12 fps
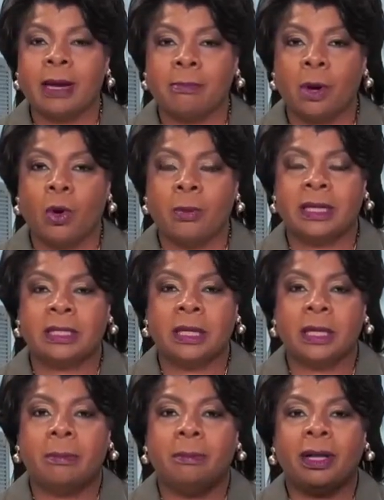moment,
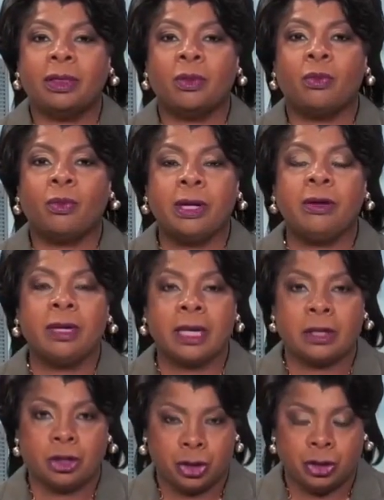but the real
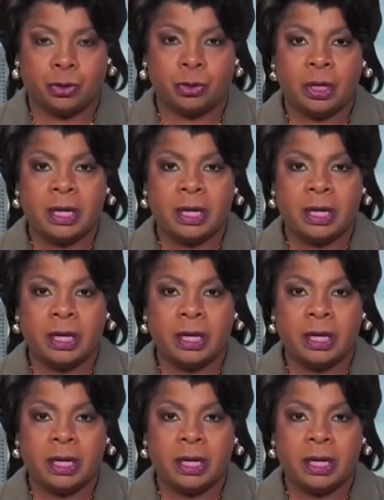issue